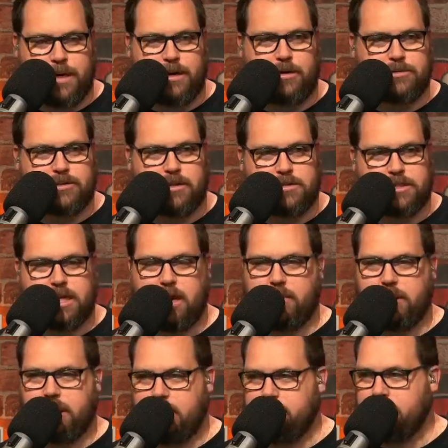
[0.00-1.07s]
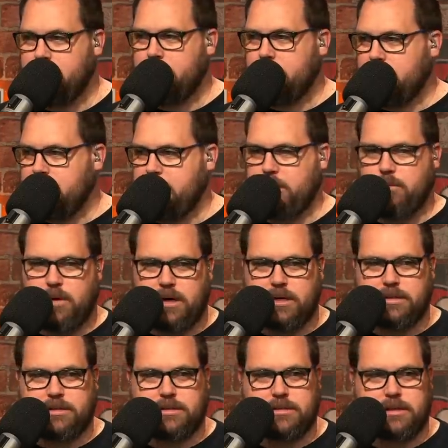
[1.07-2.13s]
my notes on scouting him, he
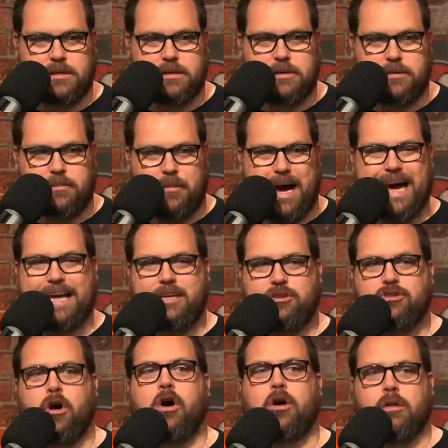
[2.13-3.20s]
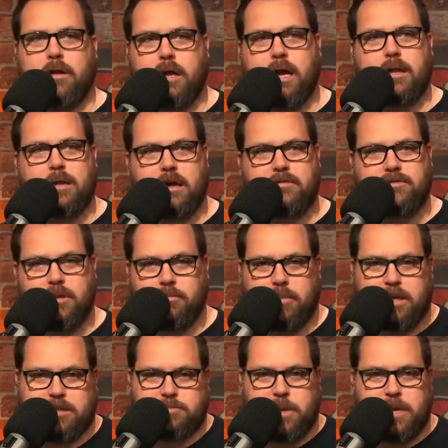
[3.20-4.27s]
was my darling. I loved him,
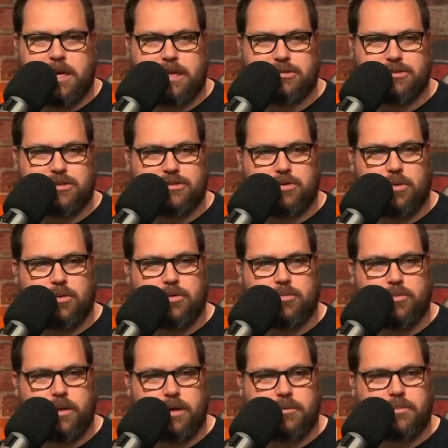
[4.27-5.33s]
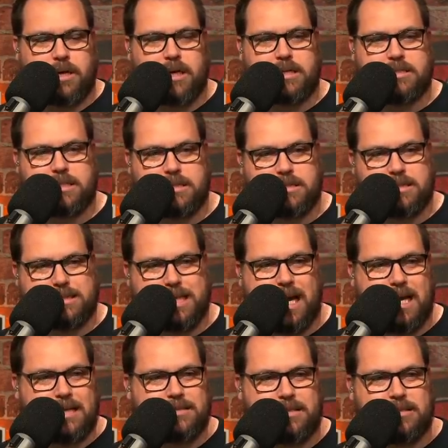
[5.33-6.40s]
but he's been injured his whole career, but it's his
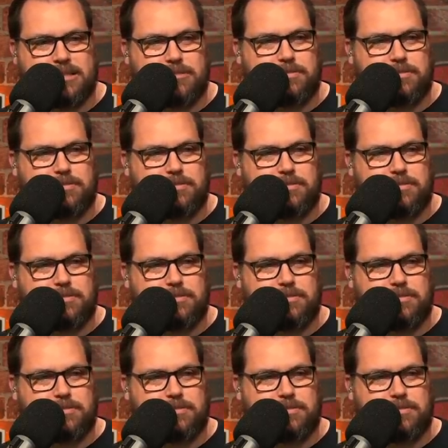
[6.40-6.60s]
size and